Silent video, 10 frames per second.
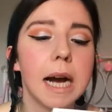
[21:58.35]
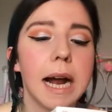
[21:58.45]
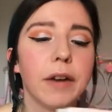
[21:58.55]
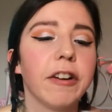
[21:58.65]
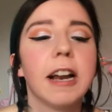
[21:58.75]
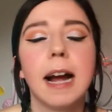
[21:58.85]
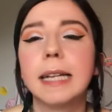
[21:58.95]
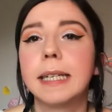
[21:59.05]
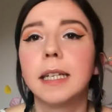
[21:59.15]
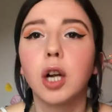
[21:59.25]
and I
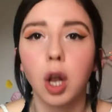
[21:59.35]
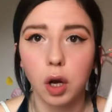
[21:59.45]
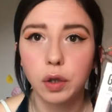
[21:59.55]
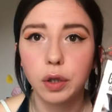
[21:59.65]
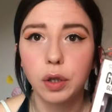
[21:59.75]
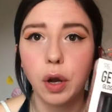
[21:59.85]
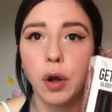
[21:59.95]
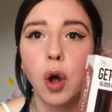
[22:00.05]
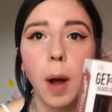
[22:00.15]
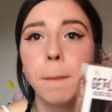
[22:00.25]
realise it's a gloss,
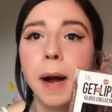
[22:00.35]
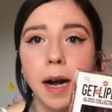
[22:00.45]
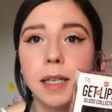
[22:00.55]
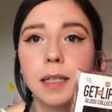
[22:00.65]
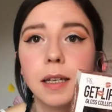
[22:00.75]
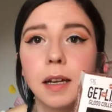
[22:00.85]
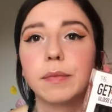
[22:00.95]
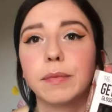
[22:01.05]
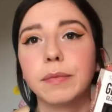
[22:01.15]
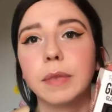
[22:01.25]
not a matte
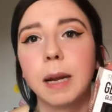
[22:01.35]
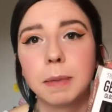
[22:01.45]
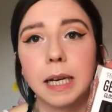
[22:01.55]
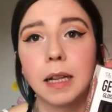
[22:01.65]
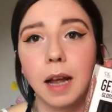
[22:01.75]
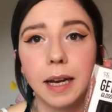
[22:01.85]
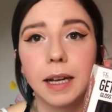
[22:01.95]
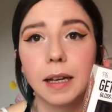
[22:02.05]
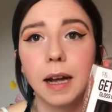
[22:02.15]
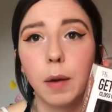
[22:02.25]
lipstick
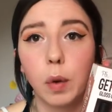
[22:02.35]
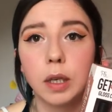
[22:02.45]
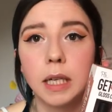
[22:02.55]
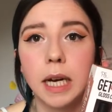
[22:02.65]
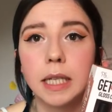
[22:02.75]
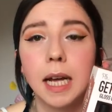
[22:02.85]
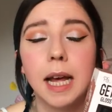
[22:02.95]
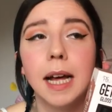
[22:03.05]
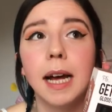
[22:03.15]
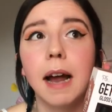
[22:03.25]
like I wanted.
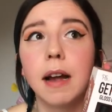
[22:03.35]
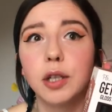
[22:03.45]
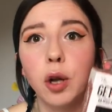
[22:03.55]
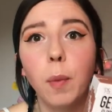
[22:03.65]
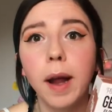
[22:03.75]
And I do not